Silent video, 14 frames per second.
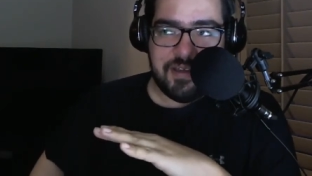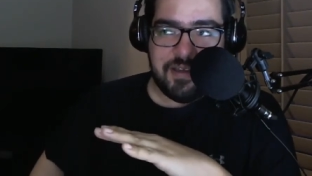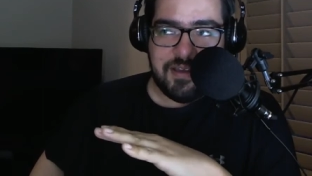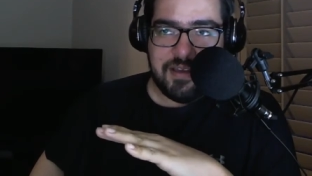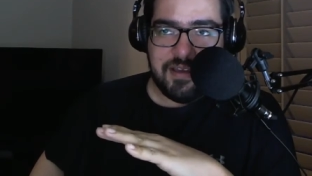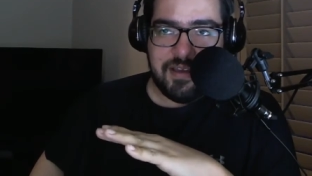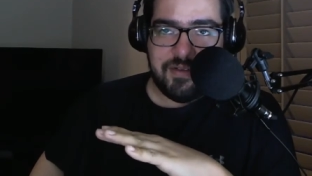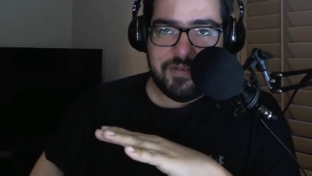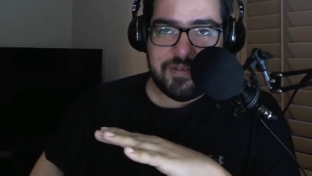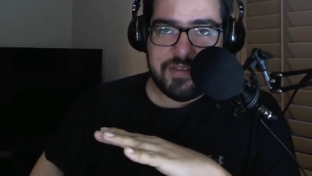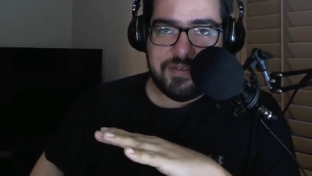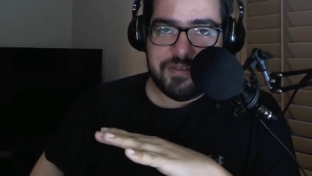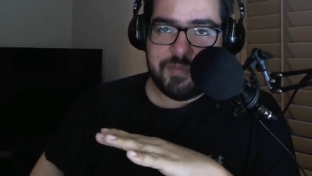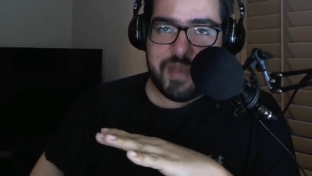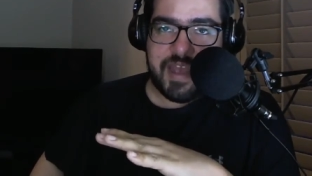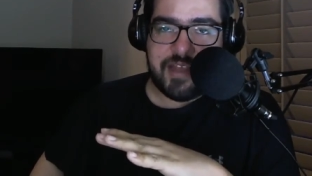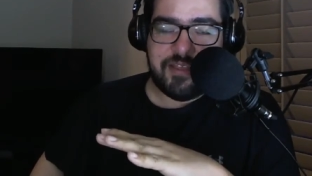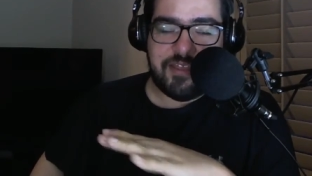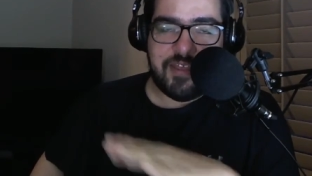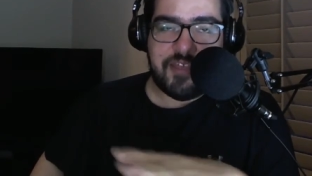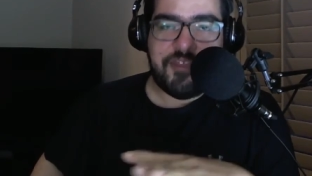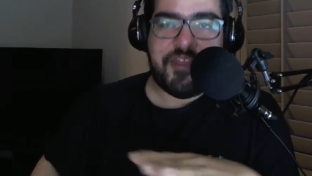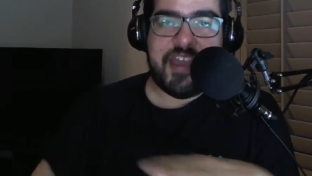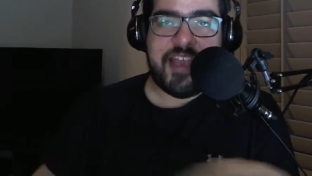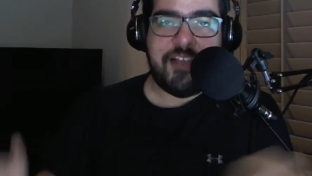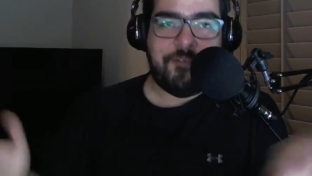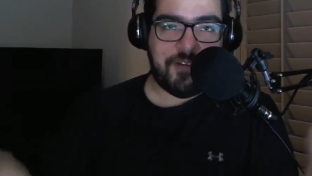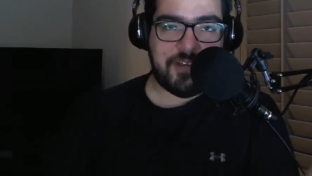It was it was bad.
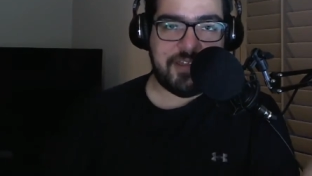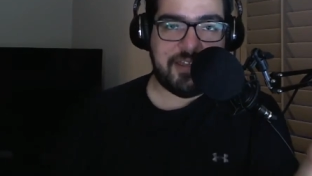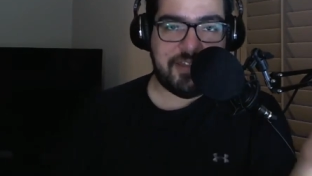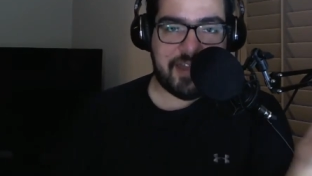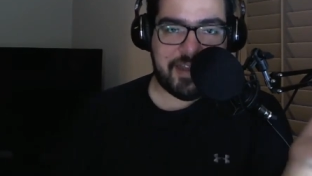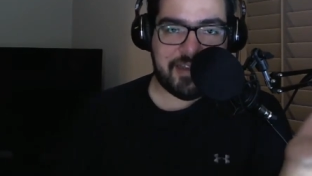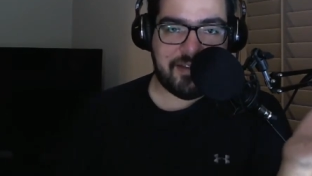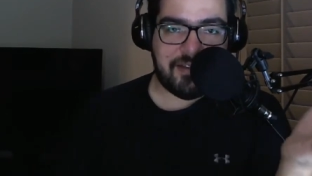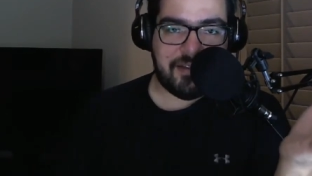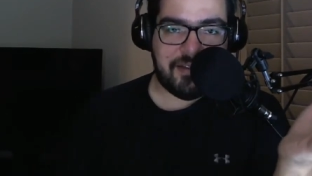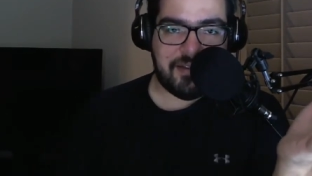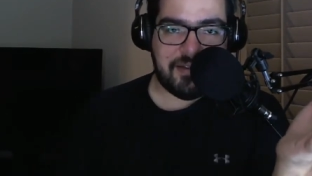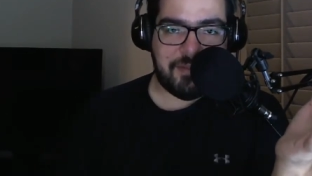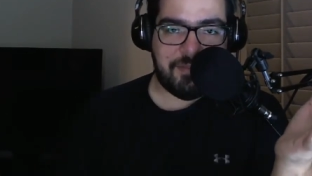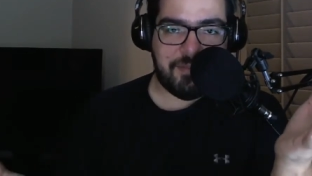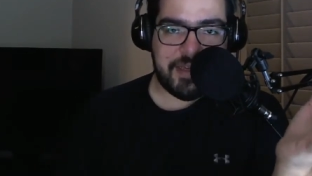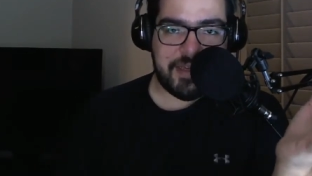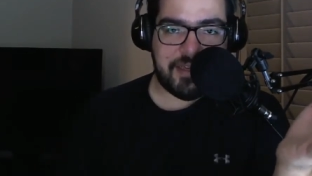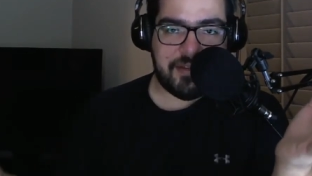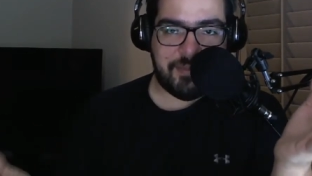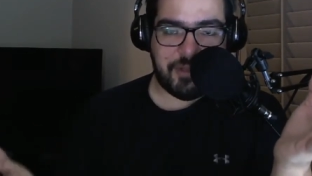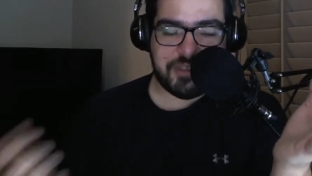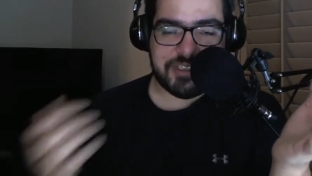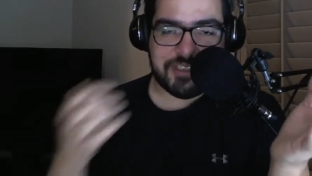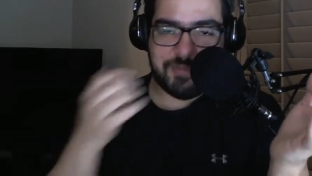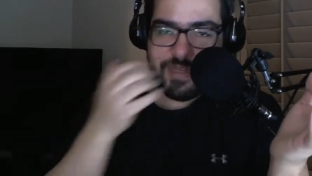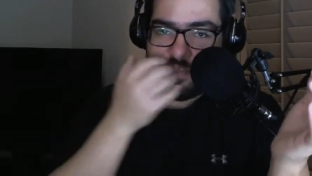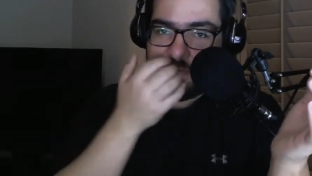Thankfully, like the the big the most
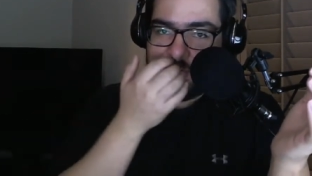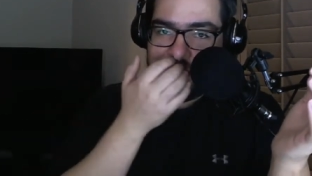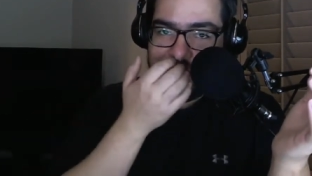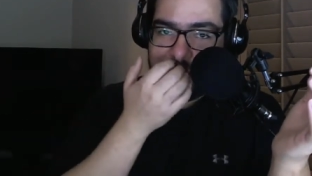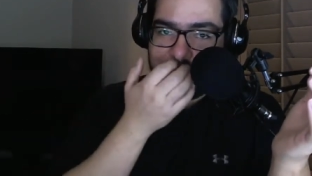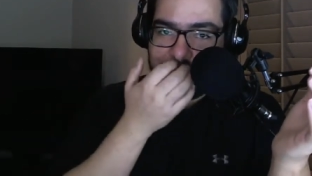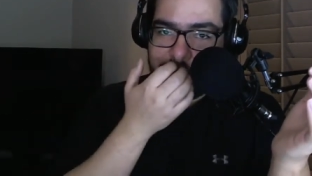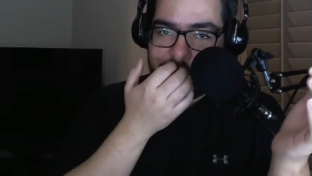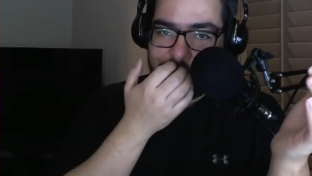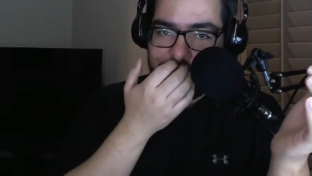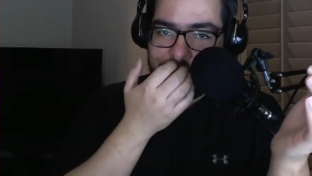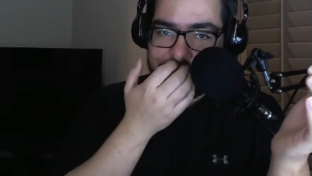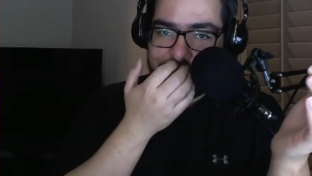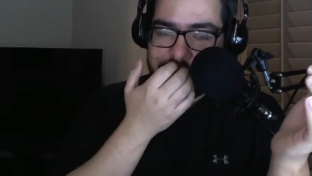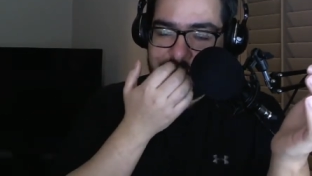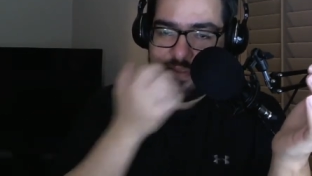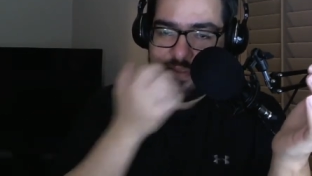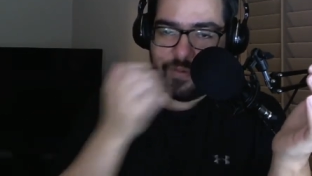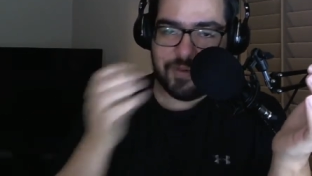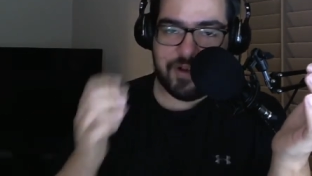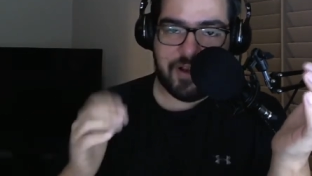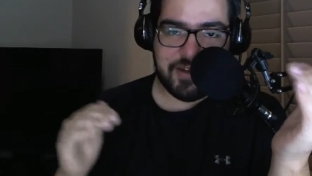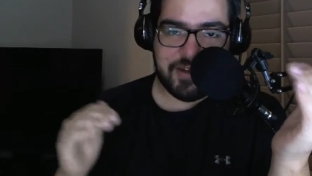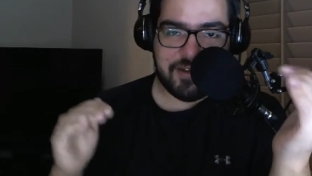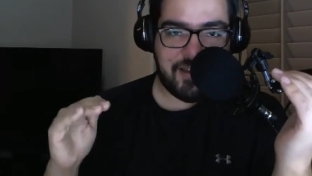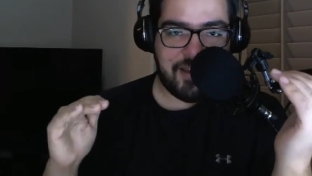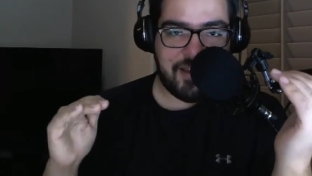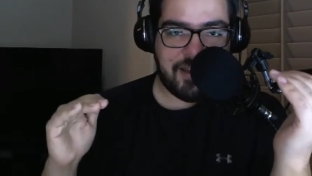expensive thing, our computers and stuff, they were on
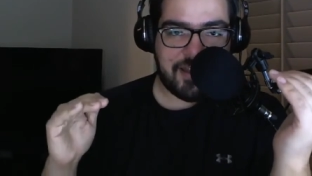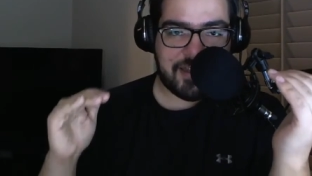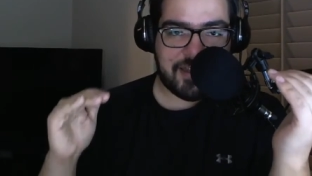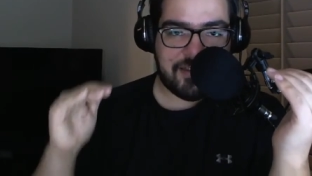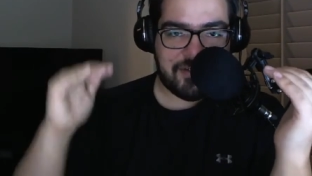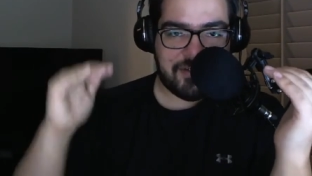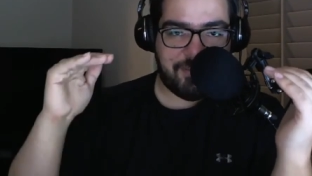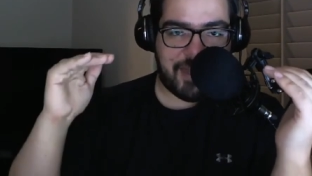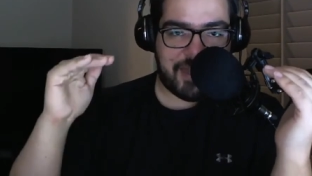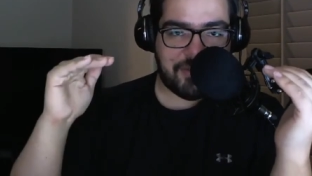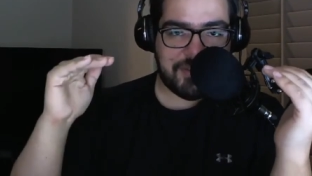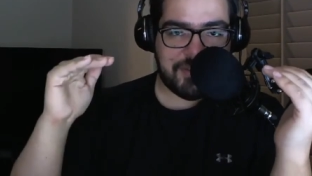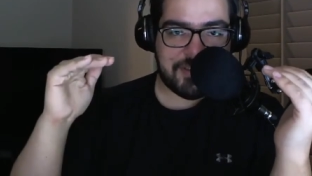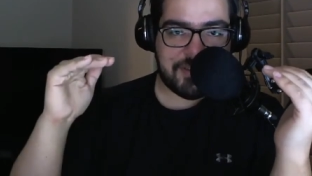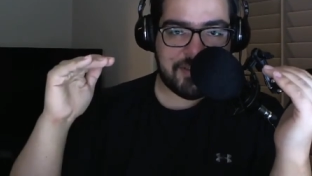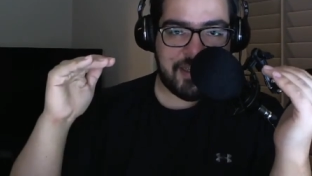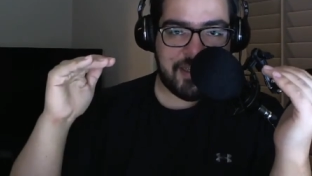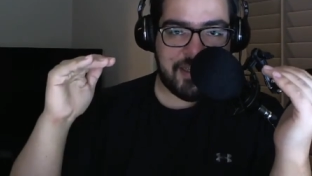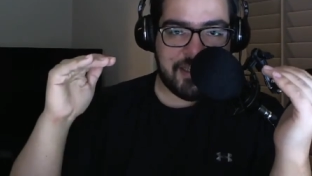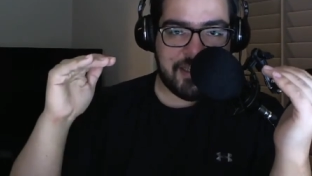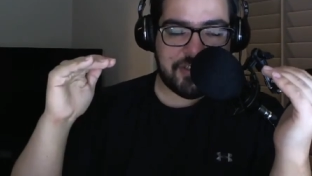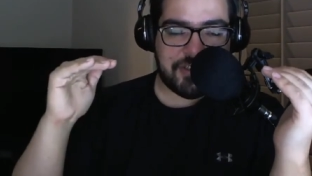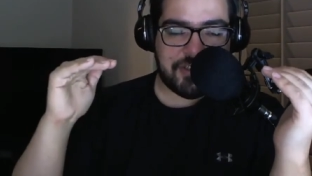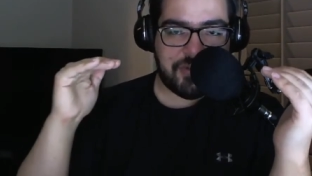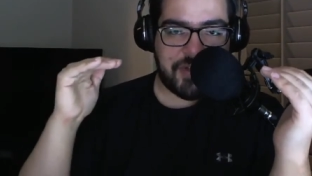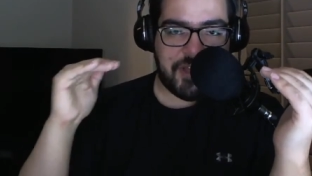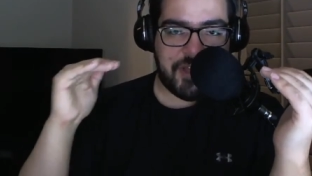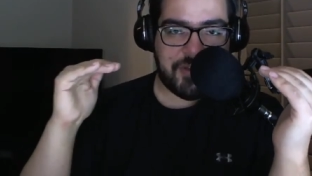like little mounts, so
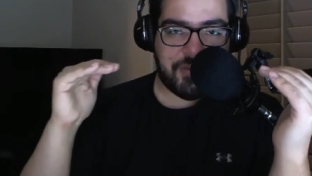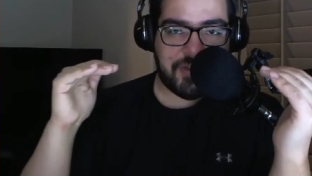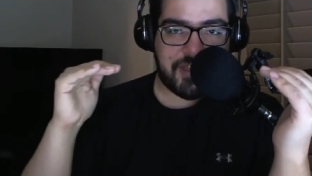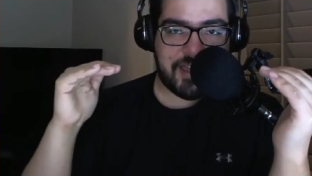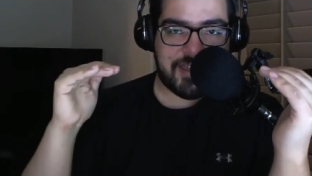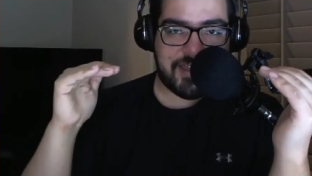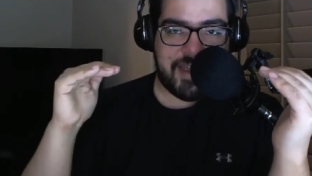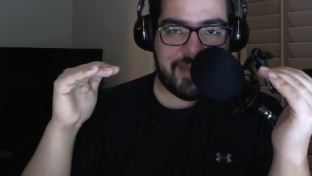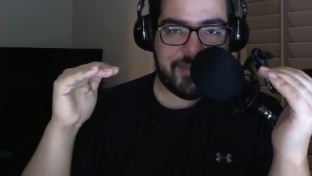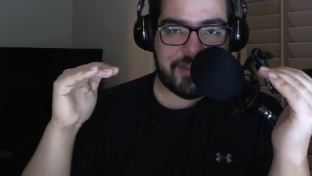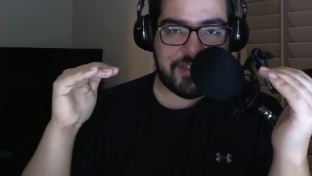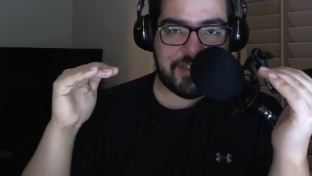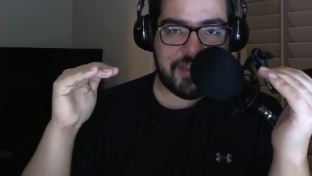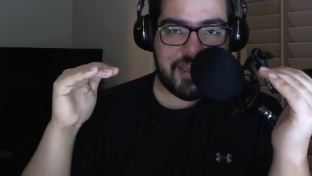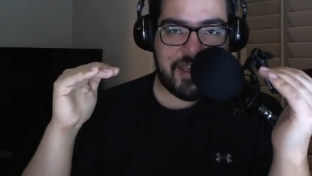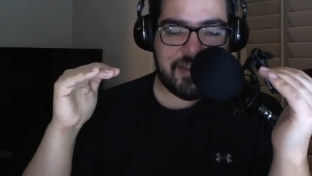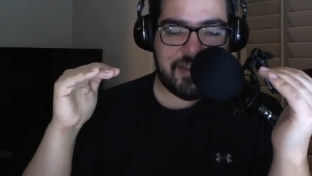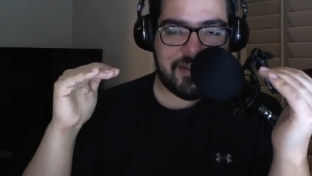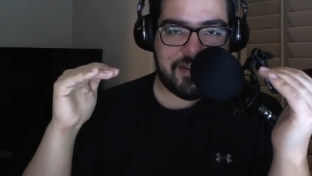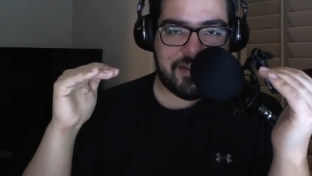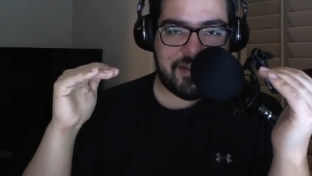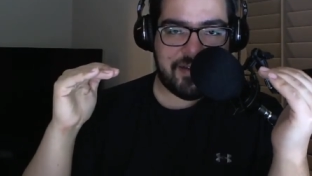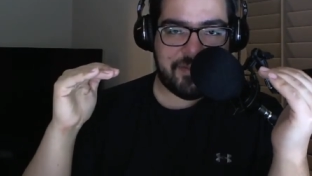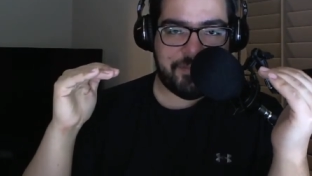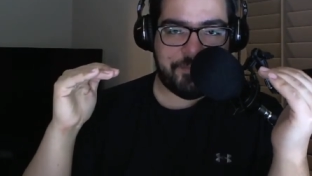nothing really got damaged. And um,